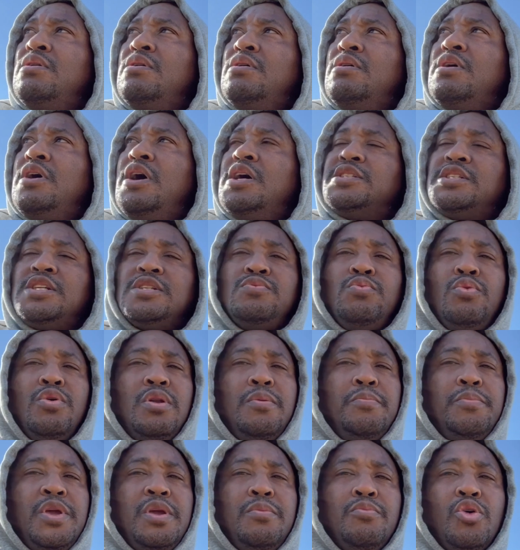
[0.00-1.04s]
I just want to
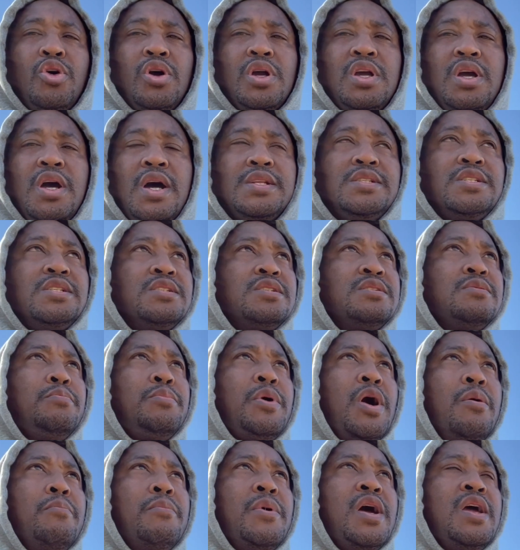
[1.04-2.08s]
be more conscious
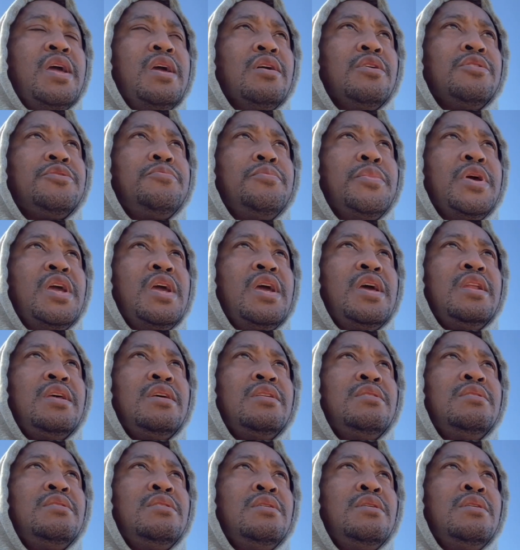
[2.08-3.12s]
about my health, man, and
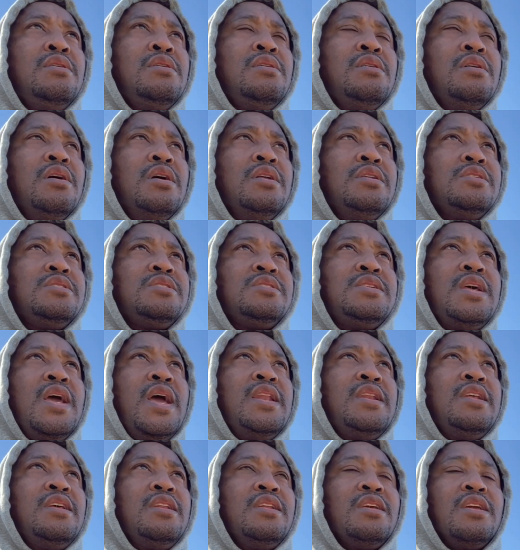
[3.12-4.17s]

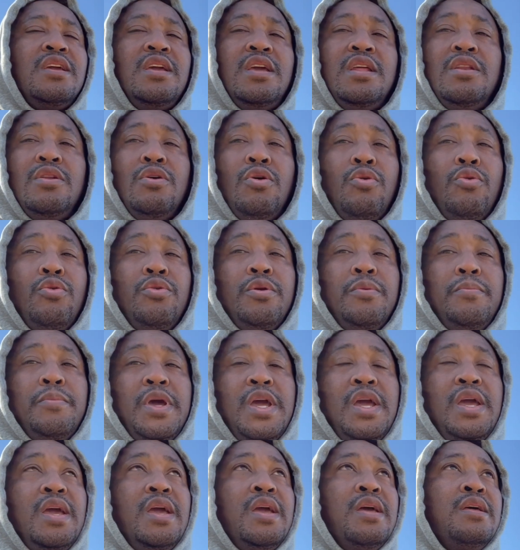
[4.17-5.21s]
understanding and getting older,
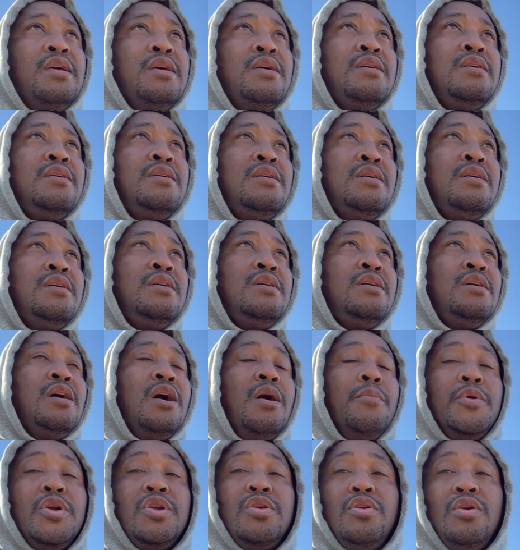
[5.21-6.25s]
man.
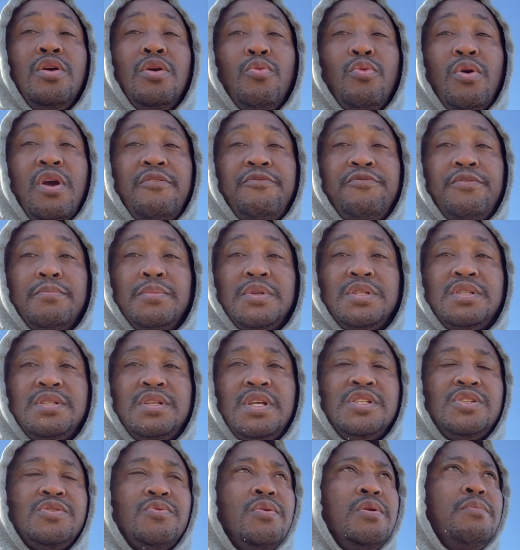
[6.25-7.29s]
I'm a year away from the
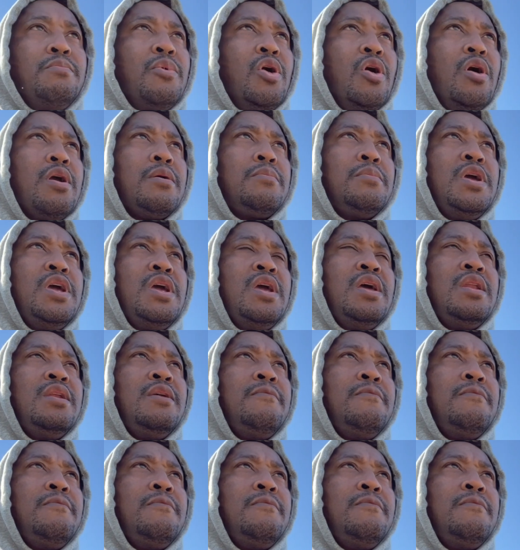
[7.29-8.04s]
century mark, man.